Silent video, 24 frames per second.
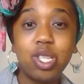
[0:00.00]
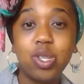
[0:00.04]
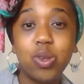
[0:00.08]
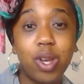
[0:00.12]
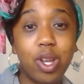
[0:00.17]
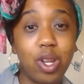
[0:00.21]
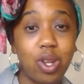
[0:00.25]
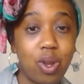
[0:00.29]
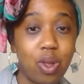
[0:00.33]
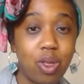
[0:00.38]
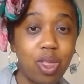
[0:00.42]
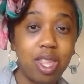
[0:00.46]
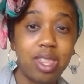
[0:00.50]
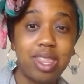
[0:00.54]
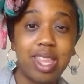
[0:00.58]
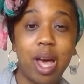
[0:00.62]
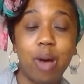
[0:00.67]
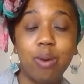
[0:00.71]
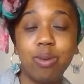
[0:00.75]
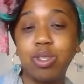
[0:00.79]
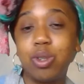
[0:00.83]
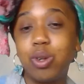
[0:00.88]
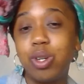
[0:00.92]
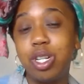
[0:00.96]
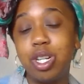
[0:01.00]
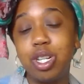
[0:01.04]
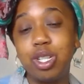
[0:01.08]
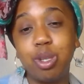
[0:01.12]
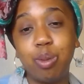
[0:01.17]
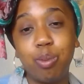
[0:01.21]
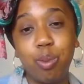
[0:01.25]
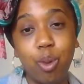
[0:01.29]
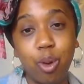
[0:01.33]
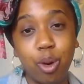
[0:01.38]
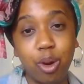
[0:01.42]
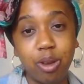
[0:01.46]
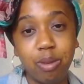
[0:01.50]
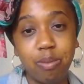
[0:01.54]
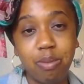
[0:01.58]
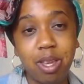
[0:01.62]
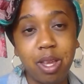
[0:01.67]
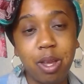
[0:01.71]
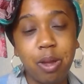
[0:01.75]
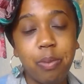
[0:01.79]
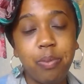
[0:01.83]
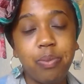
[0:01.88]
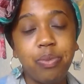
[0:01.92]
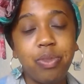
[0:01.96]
so I knew that that was going to support me.